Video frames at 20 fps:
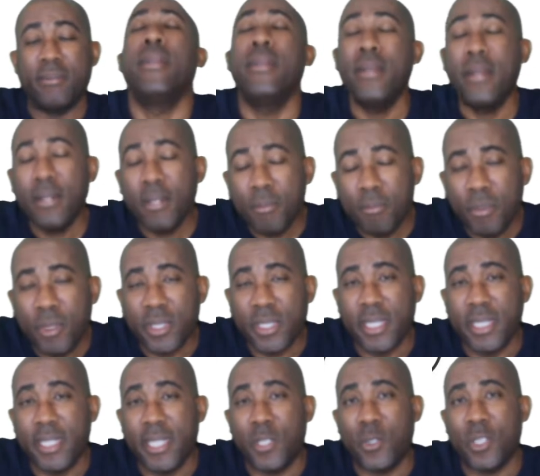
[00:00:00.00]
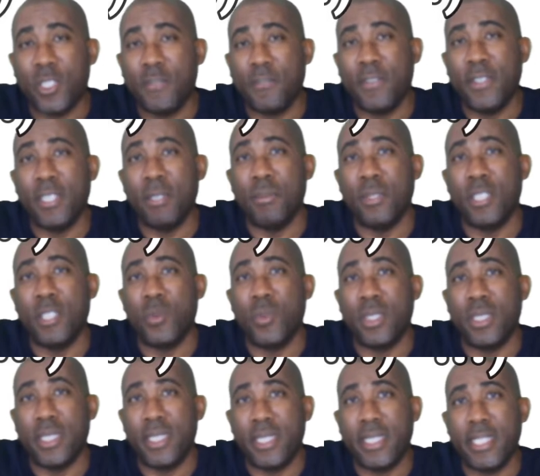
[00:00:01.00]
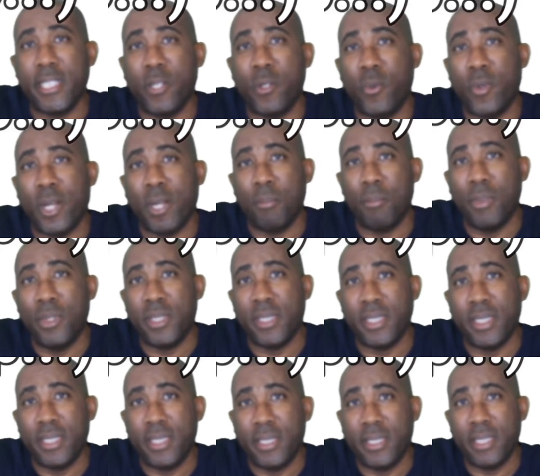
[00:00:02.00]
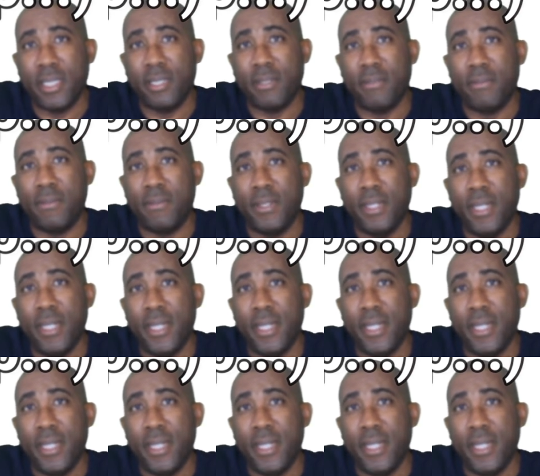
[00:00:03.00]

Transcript: Another bushing that was famous was the steering rack bushing itself,